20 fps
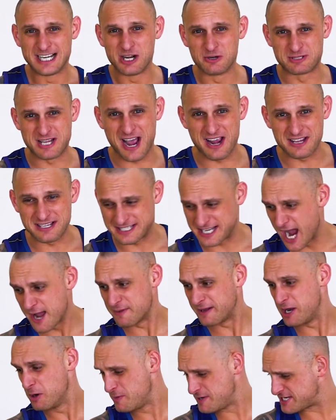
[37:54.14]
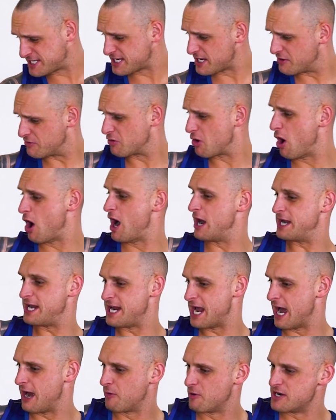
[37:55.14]
he'll tell you the same thing. He'll be sitting right
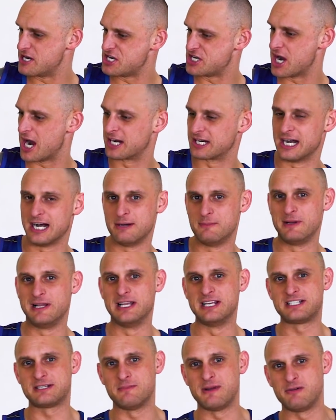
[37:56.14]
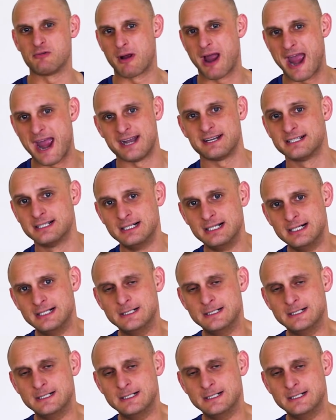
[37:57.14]
here when he's younger. He'll be listening to me rant.